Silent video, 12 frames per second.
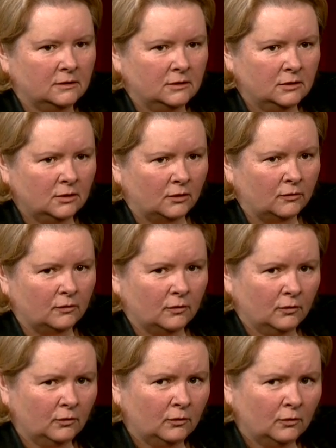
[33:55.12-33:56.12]
you know,
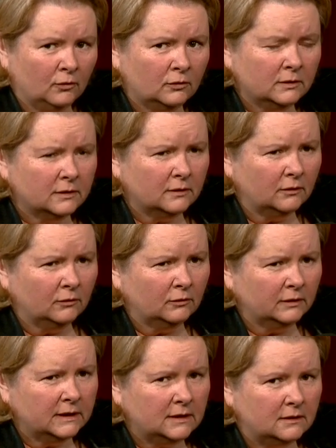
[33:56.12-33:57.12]
all,
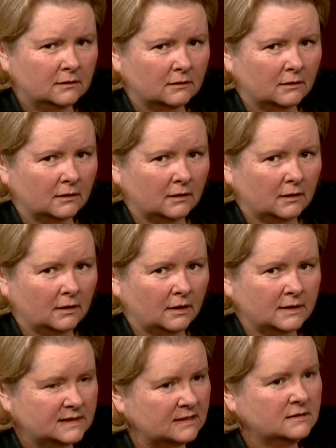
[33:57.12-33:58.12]
all the
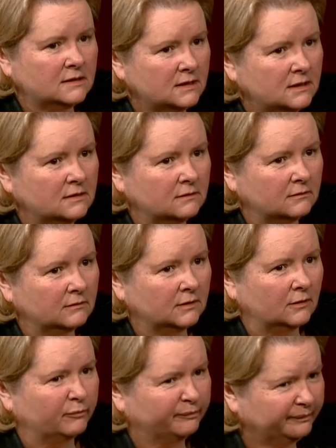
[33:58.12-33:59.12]
identity, you
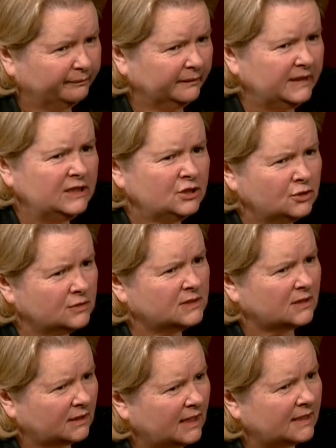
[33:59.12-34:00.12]
know, issues
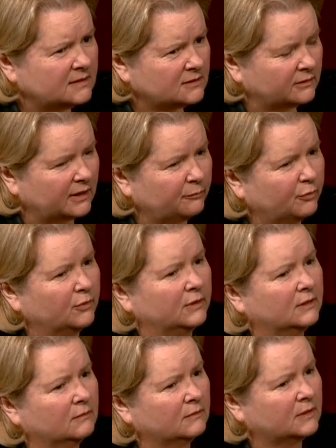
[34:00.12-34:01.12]
that I'd had until that
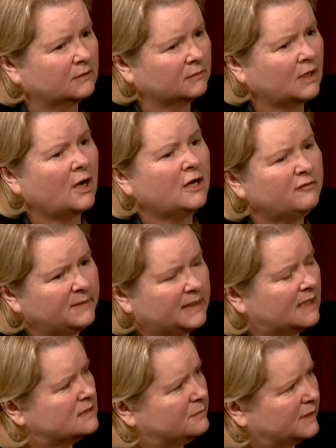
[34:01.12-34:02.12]
point kind of
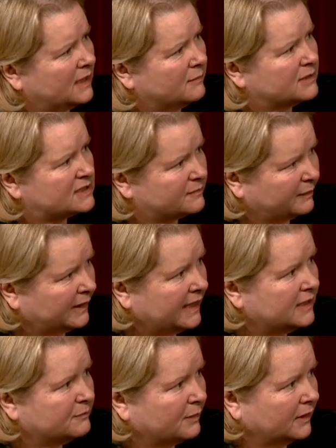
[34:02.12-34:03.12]
began to become
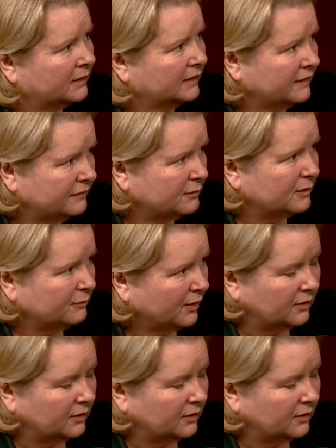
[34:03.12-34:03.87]
explained by left wing